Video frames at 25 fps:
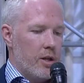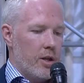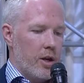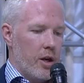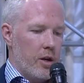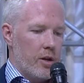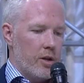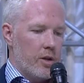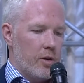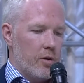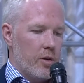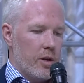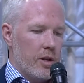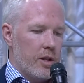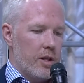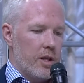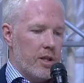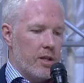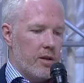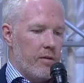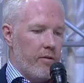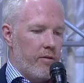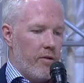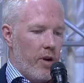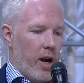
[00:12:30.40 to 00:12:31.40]
sort of
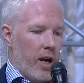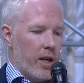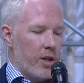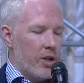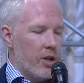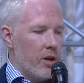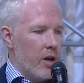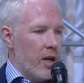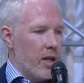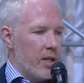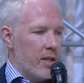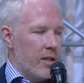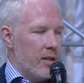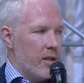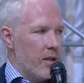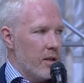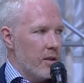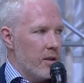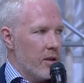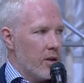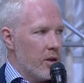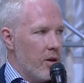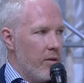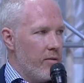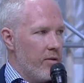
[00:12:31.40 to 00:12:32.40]
disenfranchised in
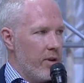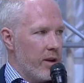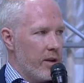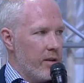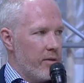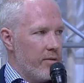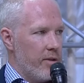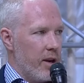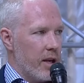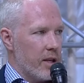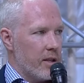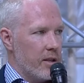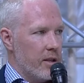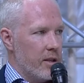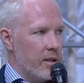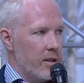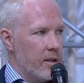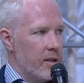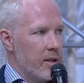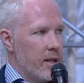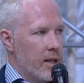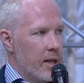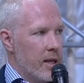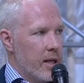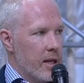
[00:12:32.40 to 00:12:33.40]
conflict affected
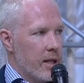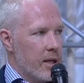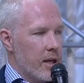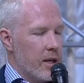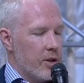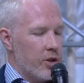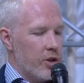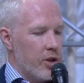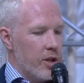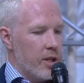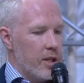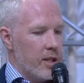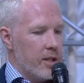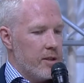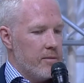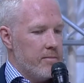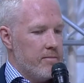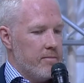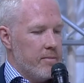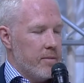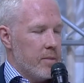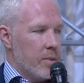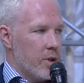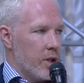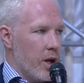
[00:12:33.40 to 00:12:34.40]
countries.
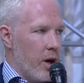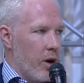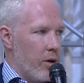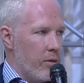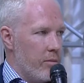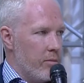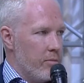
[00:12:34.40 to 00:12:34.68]
So